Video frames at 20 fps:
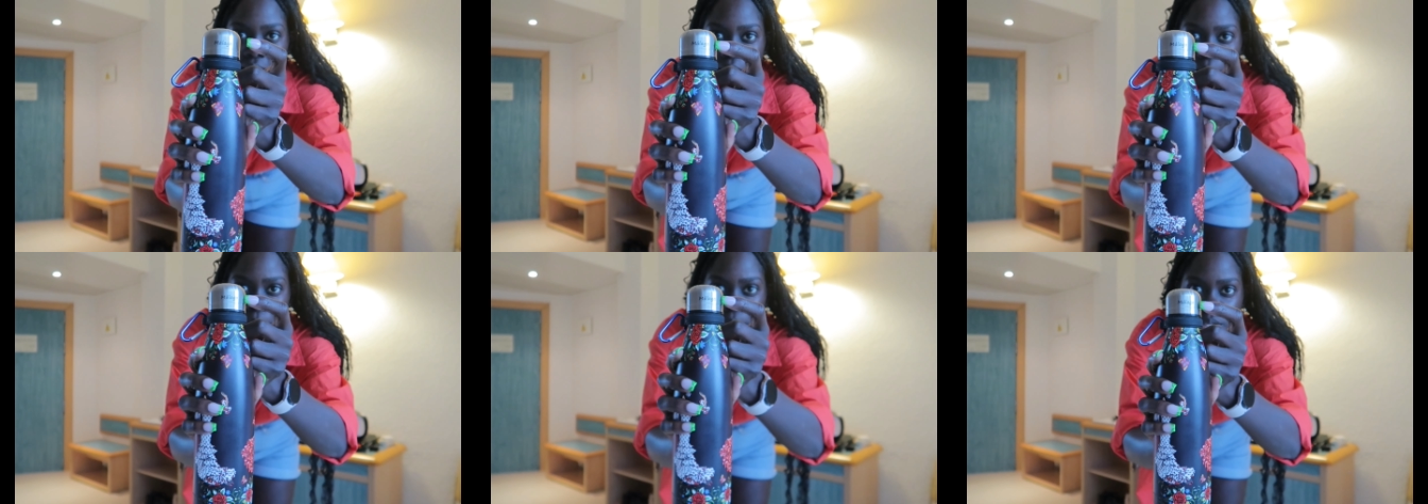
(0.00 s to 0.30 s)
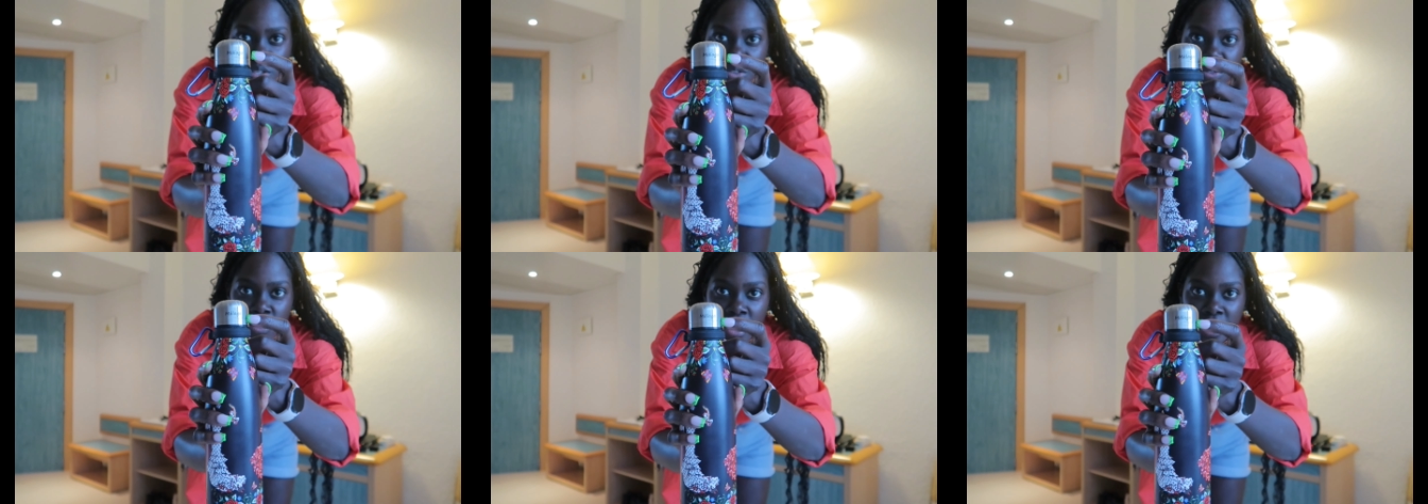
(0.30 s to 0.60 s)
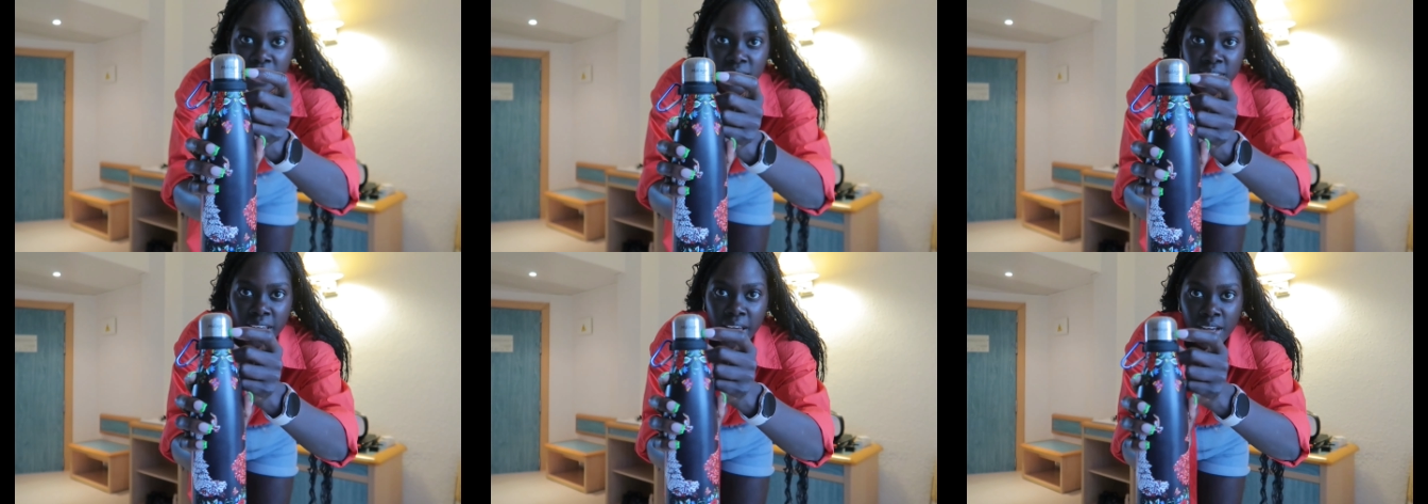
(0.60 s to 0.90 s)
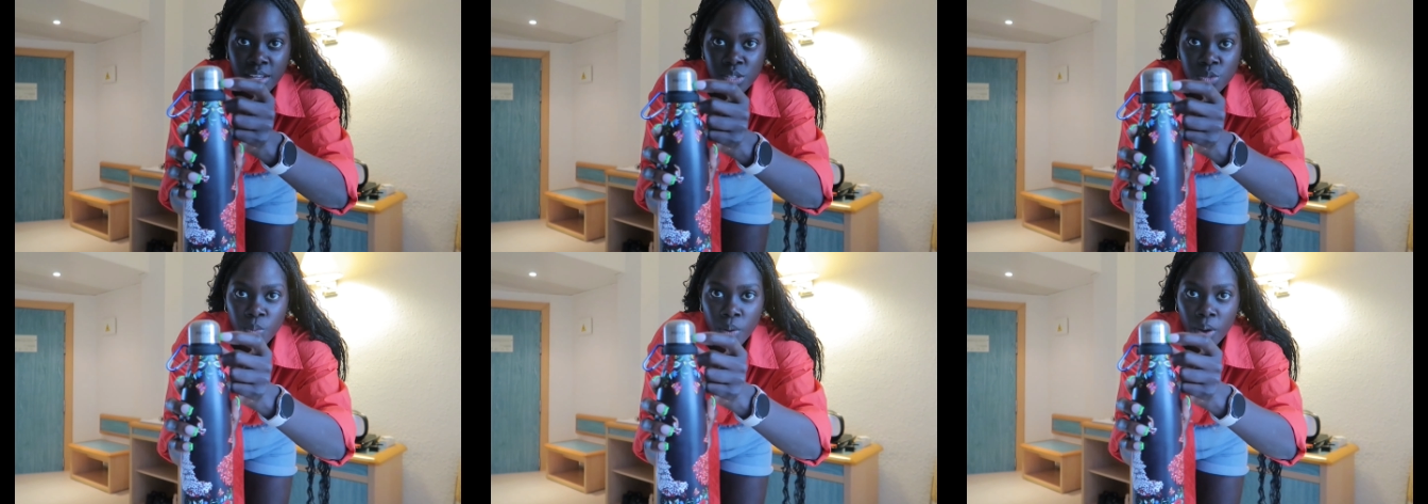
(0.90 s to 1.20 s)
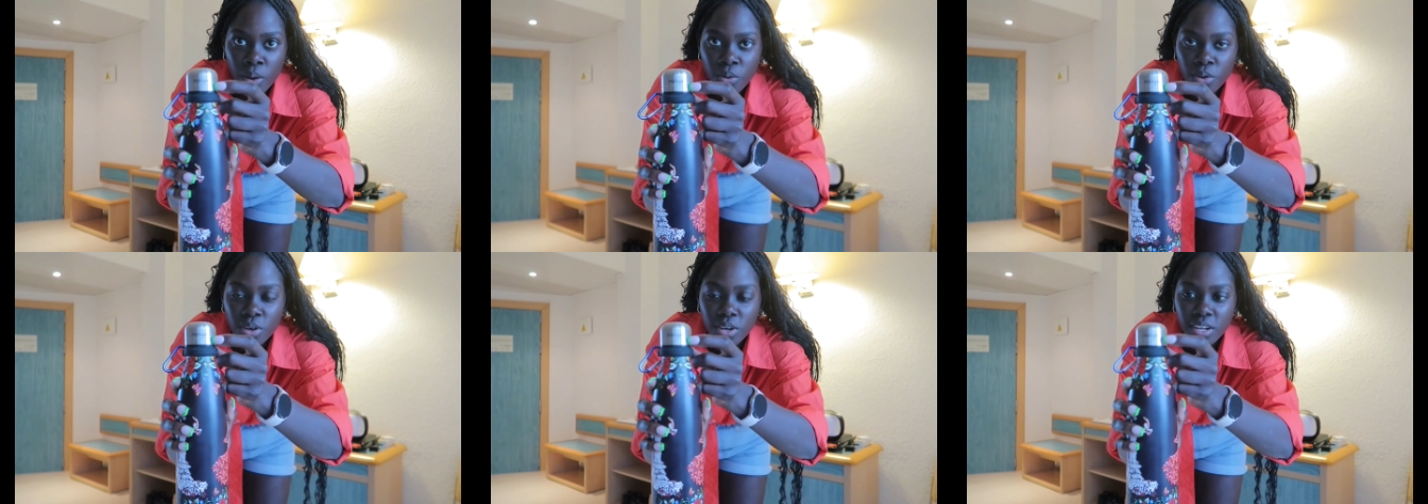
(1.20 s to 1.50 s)
name is right there as
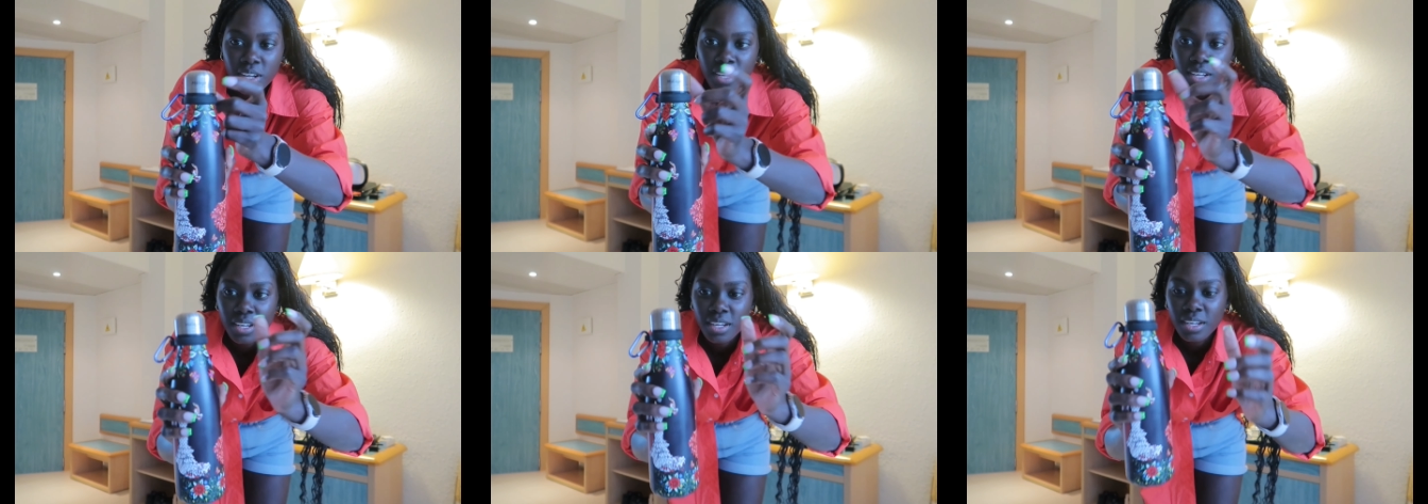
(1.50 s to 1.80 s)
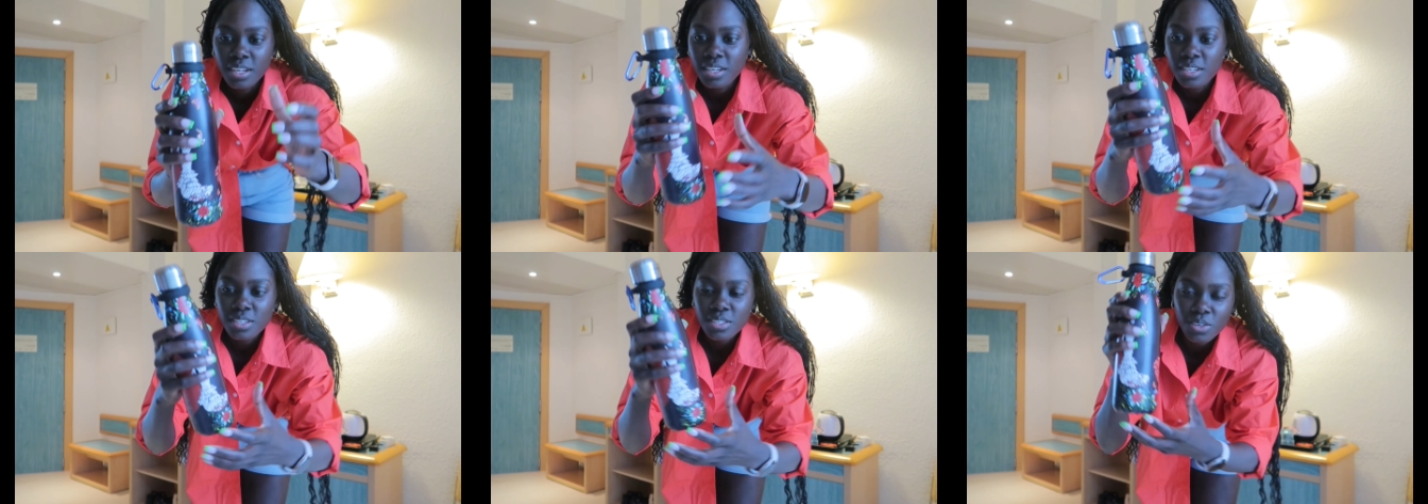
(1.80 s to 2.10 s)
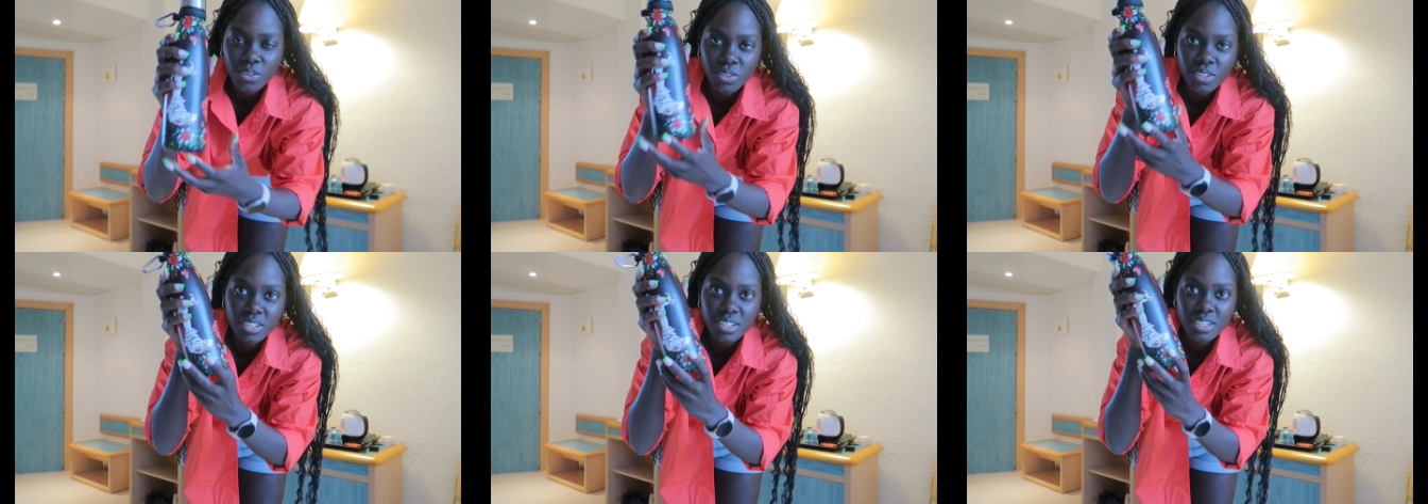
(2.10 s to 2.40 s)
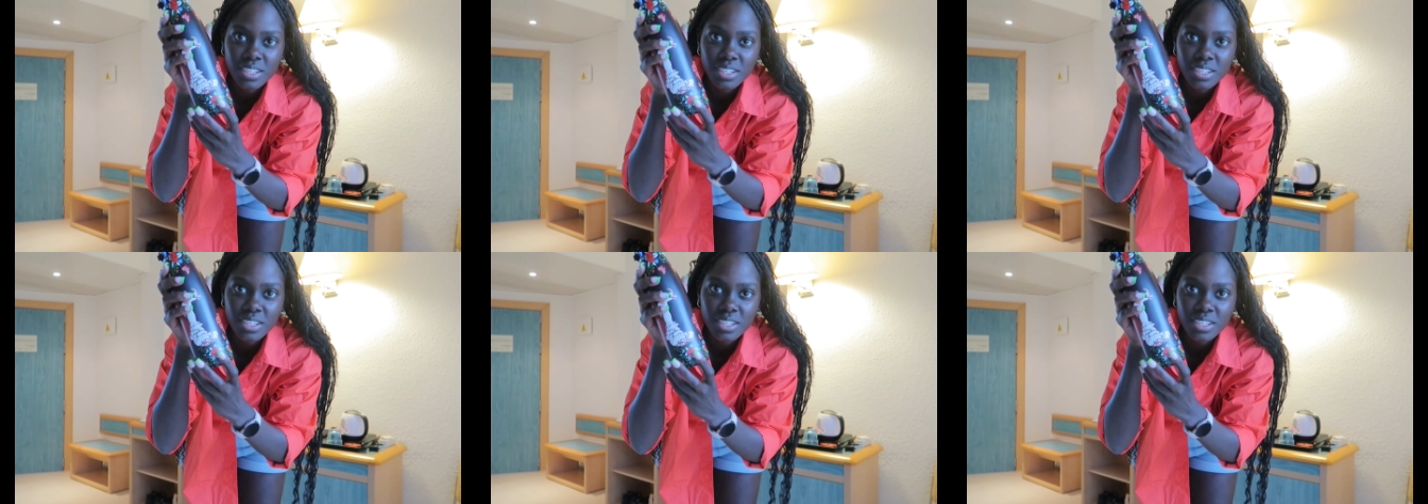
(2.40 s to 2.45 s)
well so